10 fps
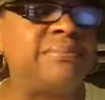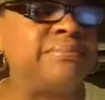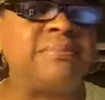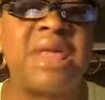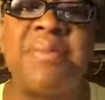
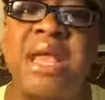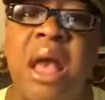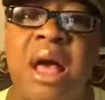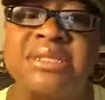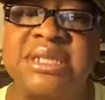mm, "Let me
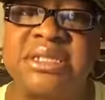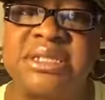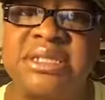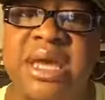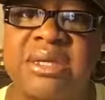call such
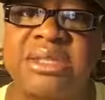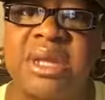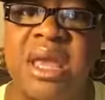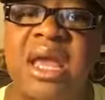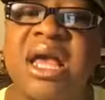and such."
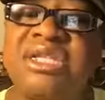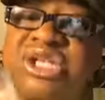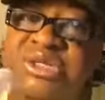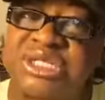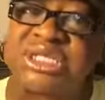Cuz
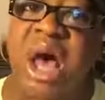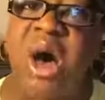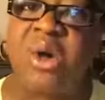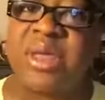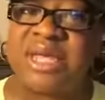your
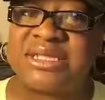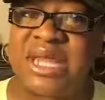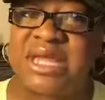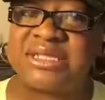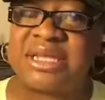soul is
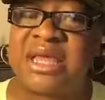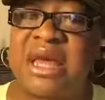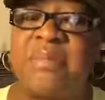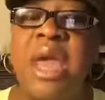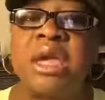knitted to
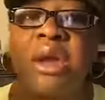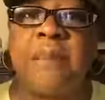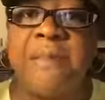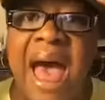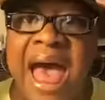them. Your
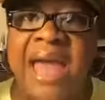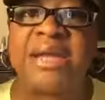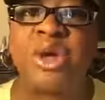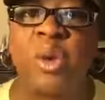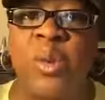
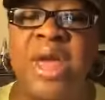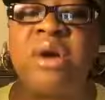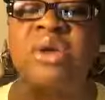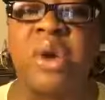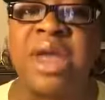mind, your
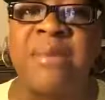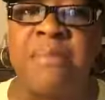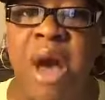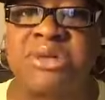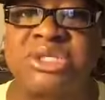will, your
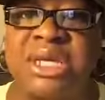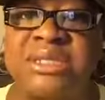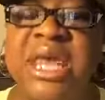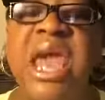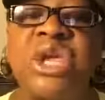
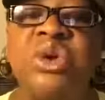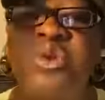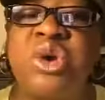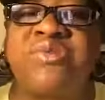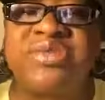emotions, you
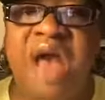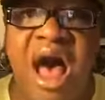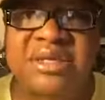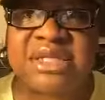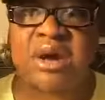your
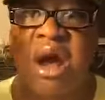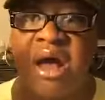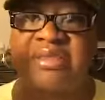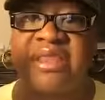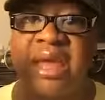thoughts are
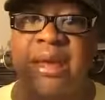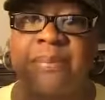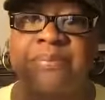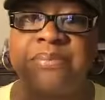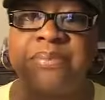on
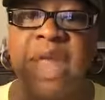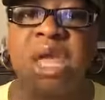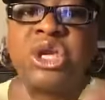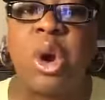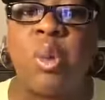them.
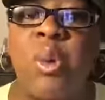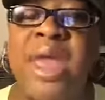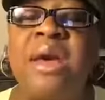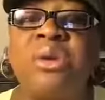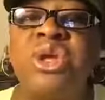Your
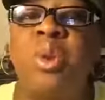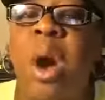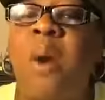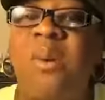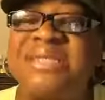will, you
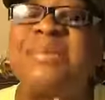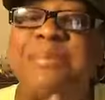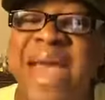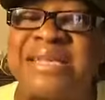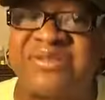want what's
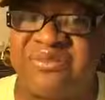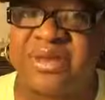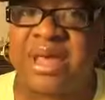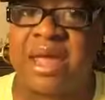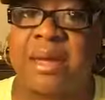best
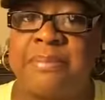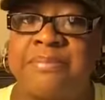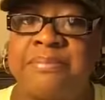for them